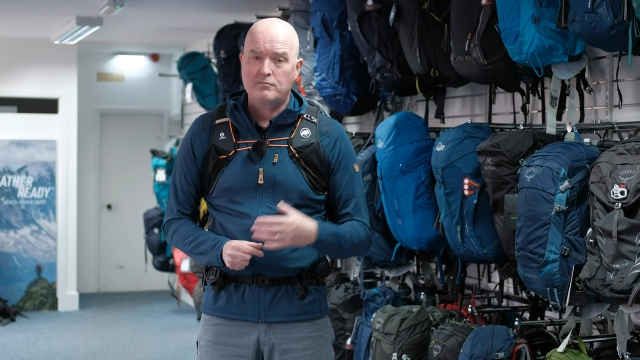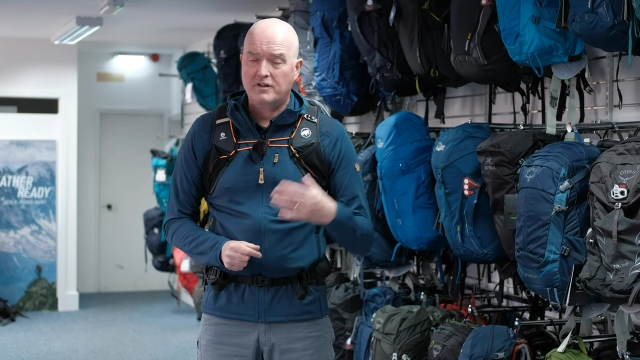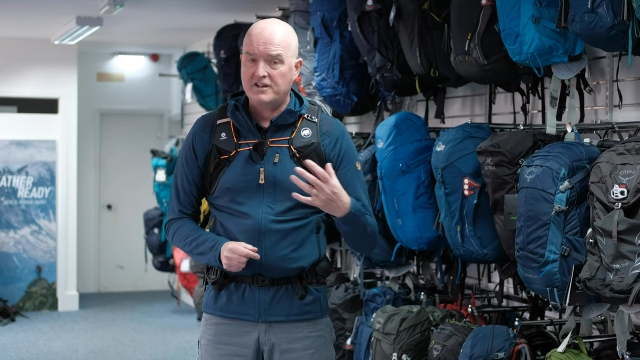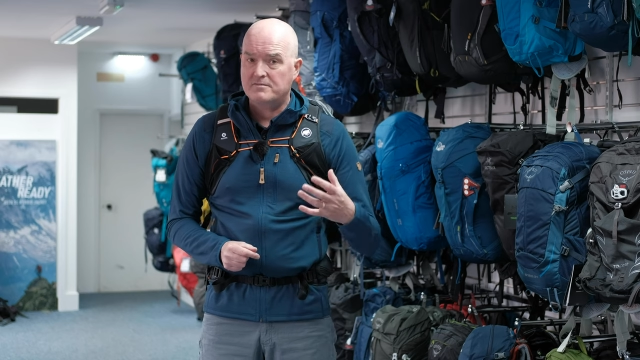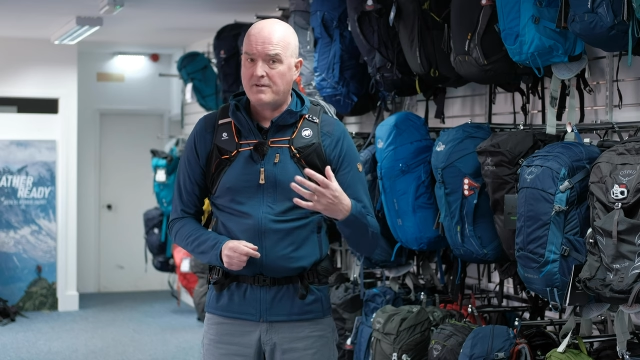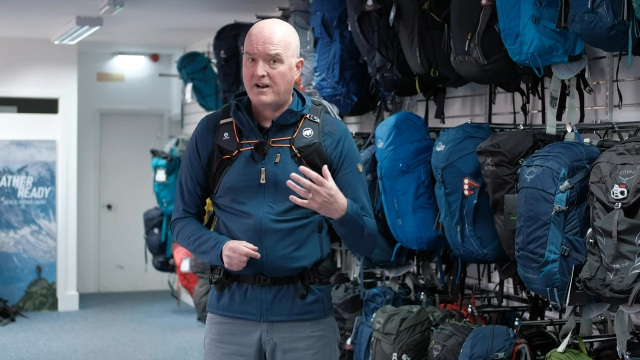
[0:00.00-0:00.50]

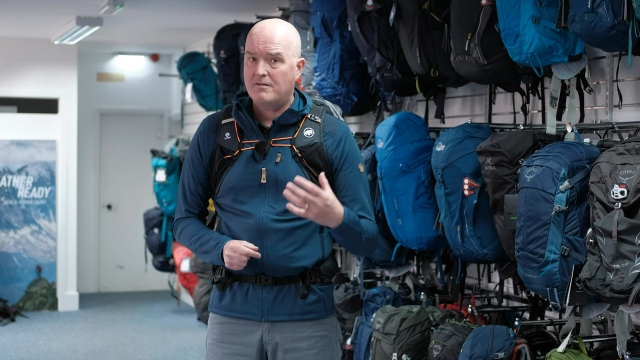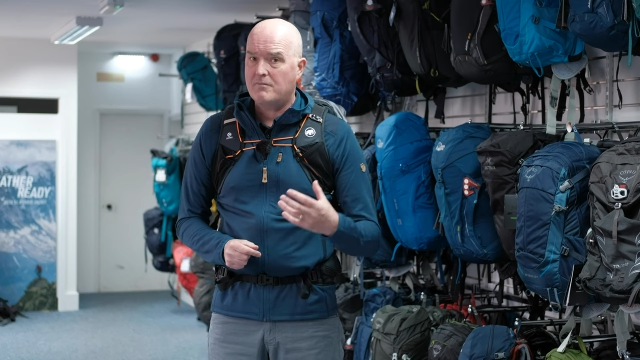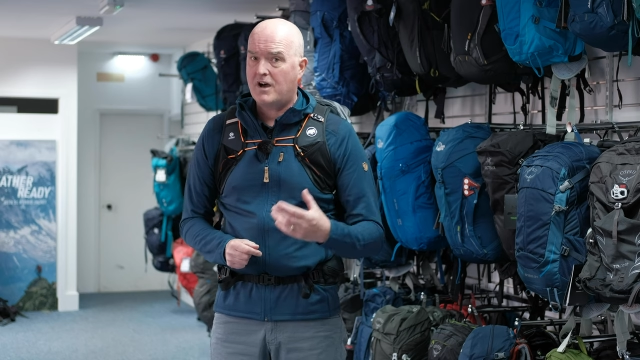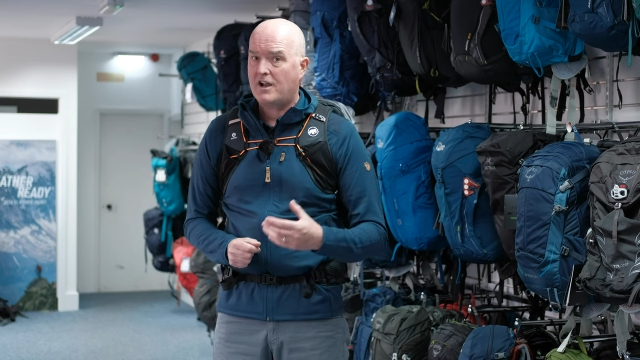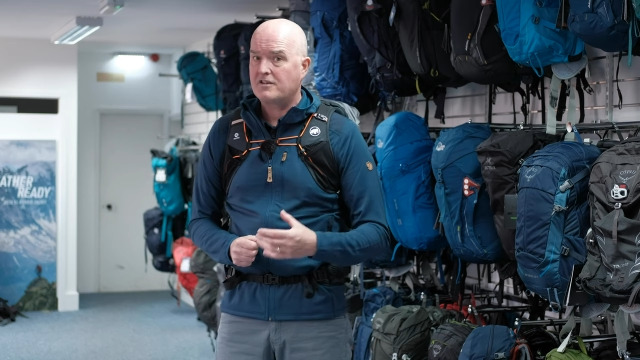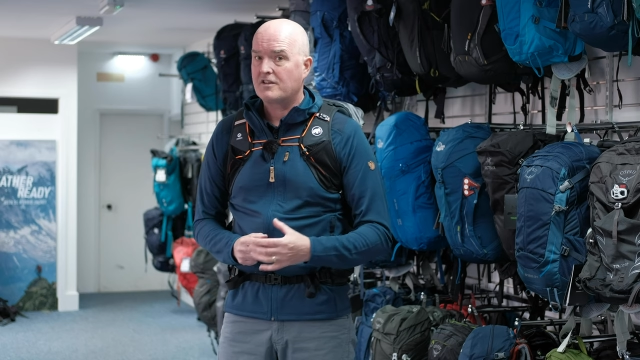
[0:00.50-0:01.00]
Please bear in
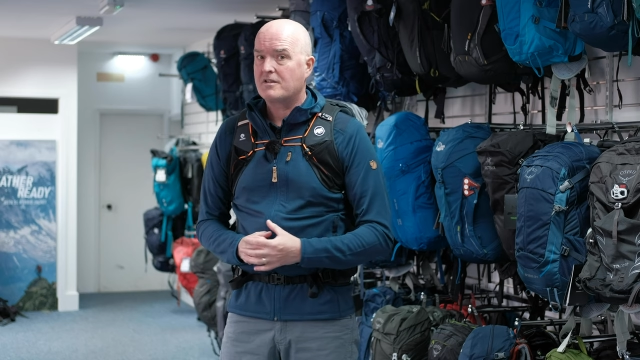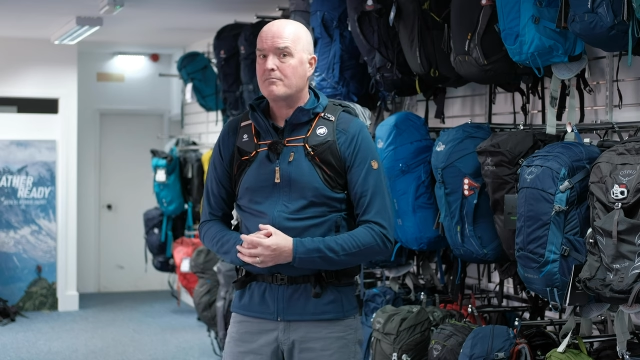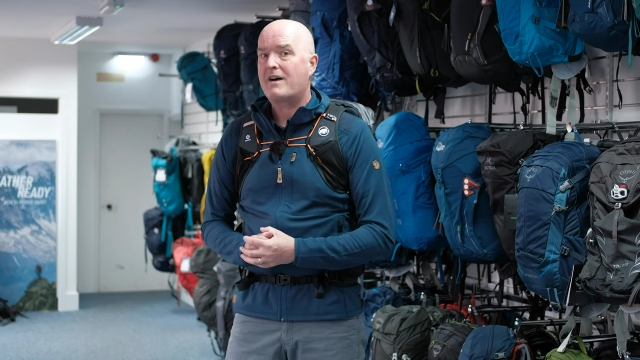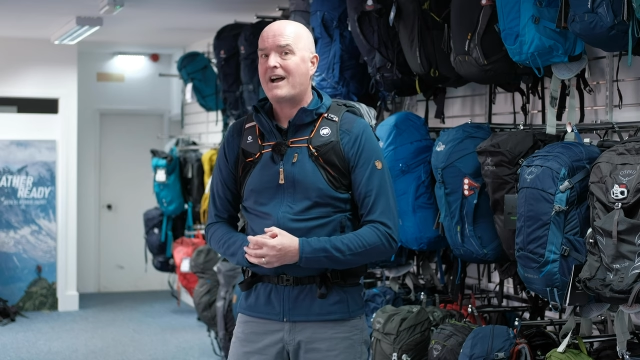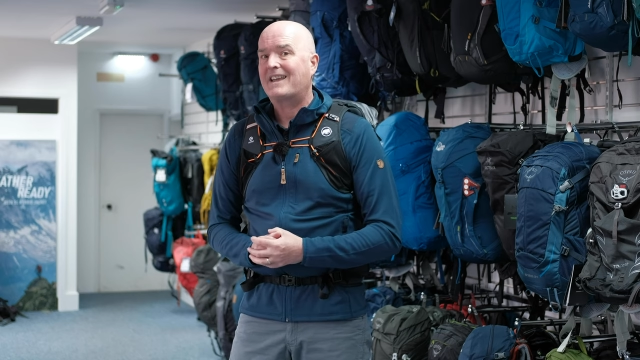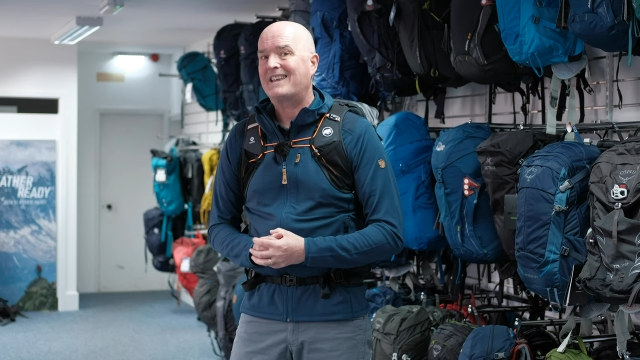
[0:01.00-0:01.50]
mind that the
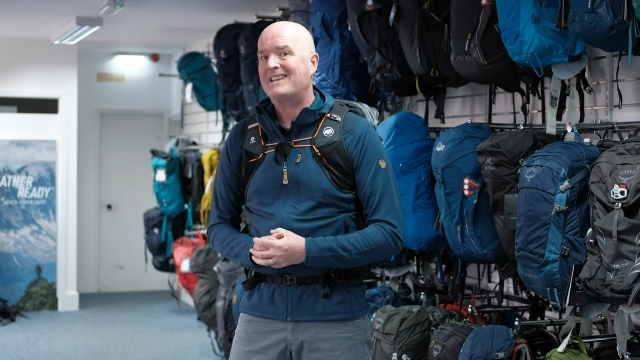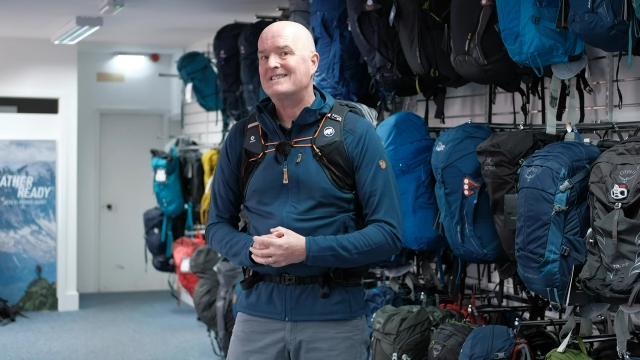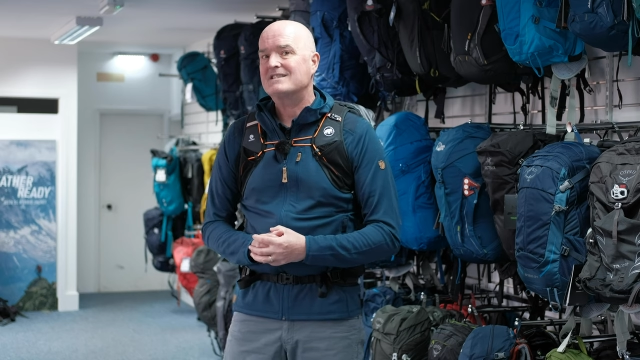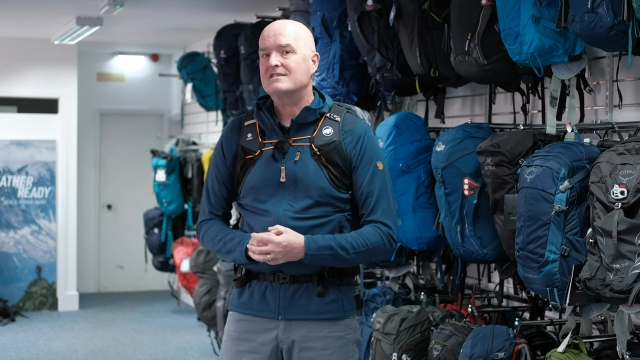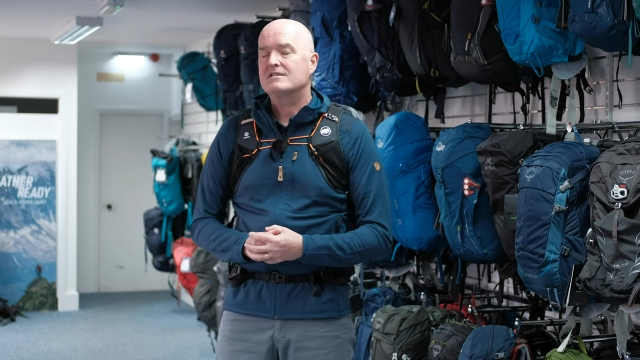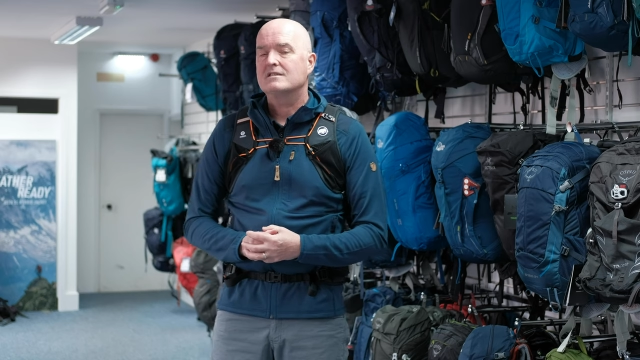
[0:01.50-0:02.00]
pack
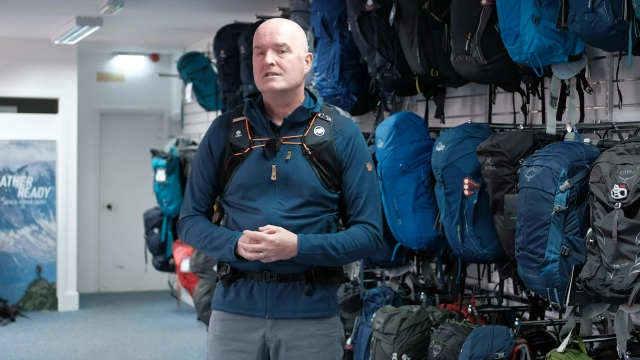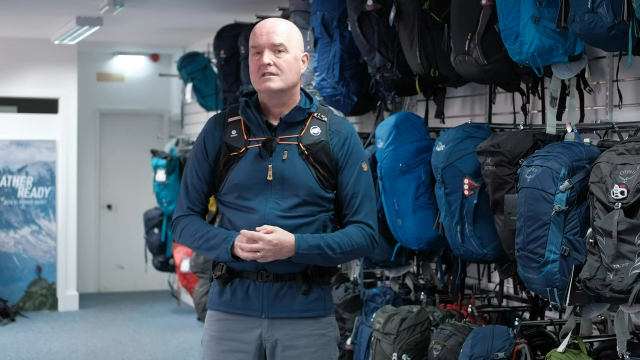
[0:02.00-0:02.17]
isn't